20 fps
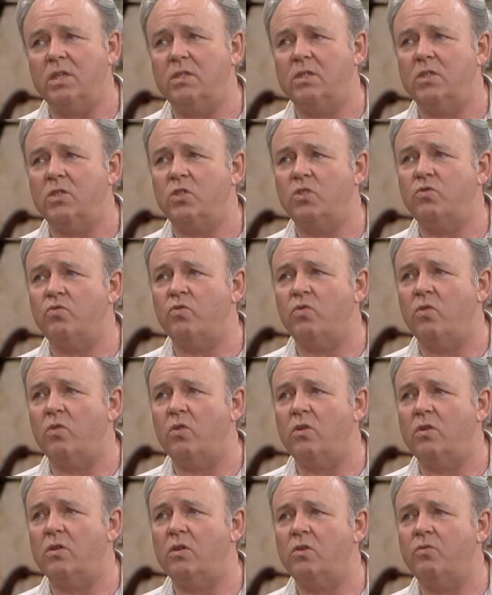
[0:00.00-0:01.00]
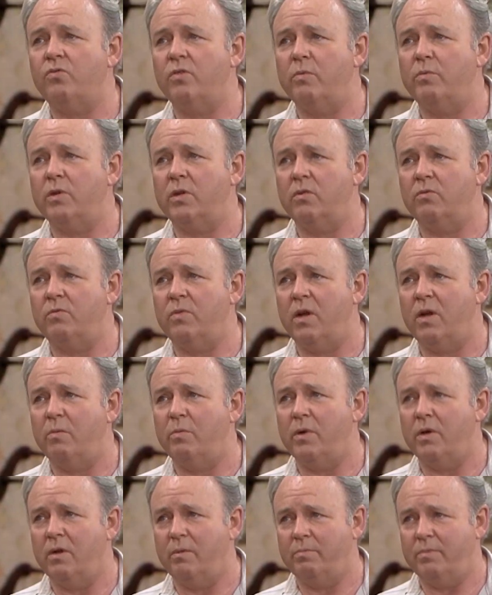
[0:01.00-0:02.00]
there's a strong criminal
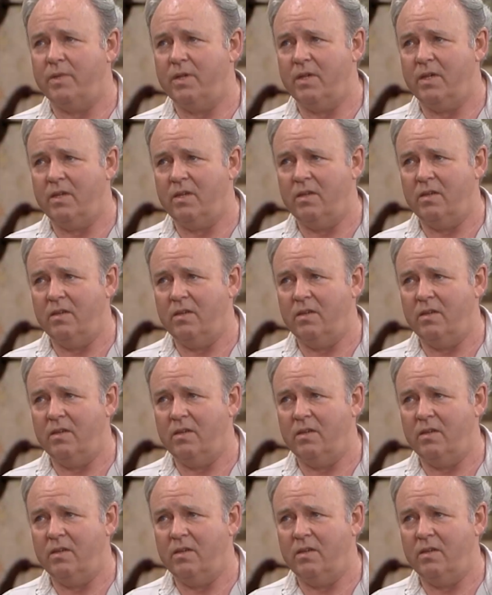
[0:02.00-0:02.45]
element up there.